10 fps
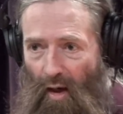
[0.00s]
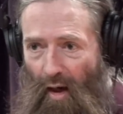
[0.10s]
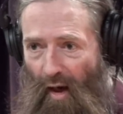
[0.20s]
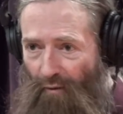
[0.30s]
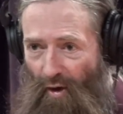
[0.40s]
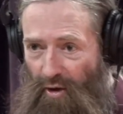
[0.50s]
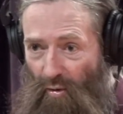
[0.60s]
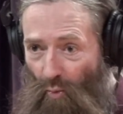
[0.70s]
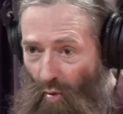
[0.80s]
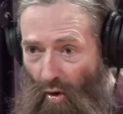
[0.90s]
uh, how fast you
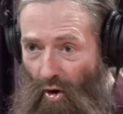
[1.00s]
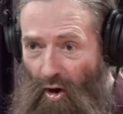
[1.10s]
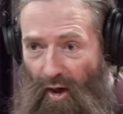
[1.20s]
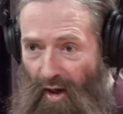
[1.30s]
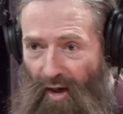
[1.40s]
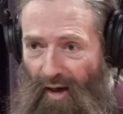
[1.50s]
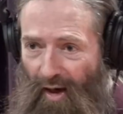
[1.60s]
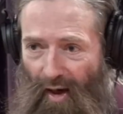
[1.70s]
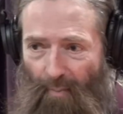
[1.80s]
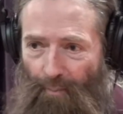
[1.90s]
can walk,
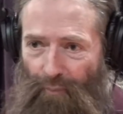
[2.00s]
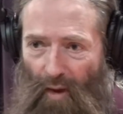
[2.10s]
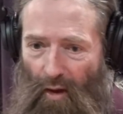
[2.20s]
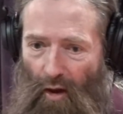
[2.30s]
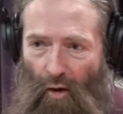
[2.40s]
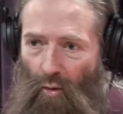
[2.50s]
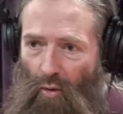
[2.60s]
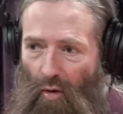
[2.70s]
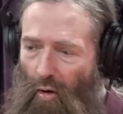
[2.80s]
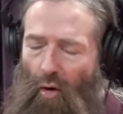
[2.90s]
um, you know,
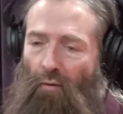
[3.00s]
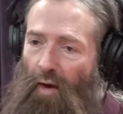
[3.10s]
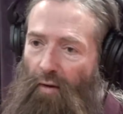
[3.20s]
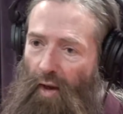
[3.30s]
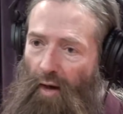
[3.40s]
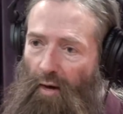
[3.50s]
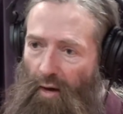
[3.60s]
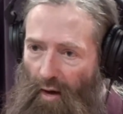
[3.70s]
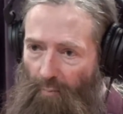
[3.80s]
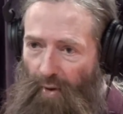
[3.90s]
all of these things
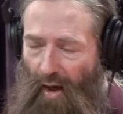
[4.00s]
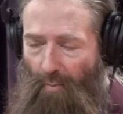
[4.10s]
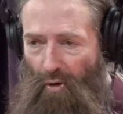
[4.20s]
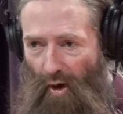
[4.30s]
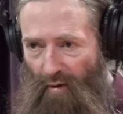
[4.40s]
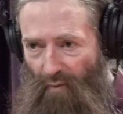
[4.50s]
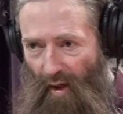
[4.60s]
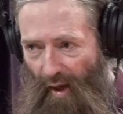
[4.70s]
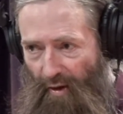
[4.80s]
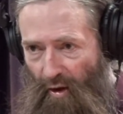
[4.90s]
become progressively
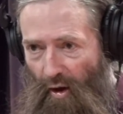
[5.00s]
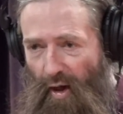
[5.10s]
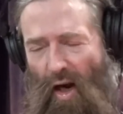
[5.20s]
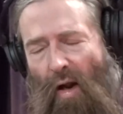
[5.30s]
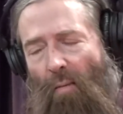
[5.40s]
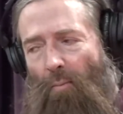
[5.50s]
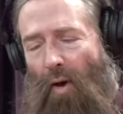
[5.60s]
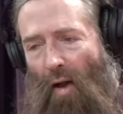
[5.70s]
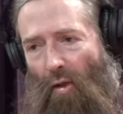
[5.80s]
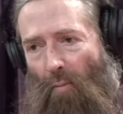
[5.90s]
less good. But the